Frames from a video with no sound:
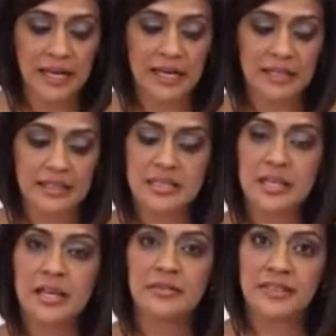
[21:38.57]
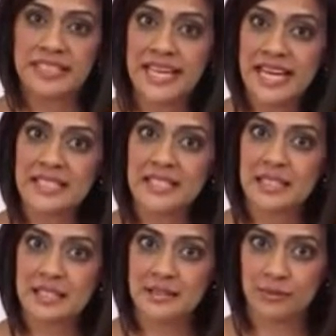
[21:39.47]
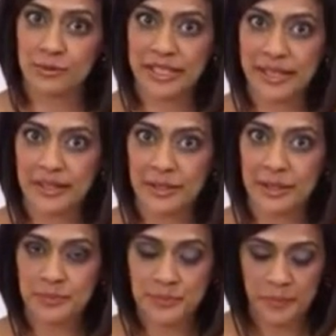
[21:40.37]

It's a fantastic exfoliator.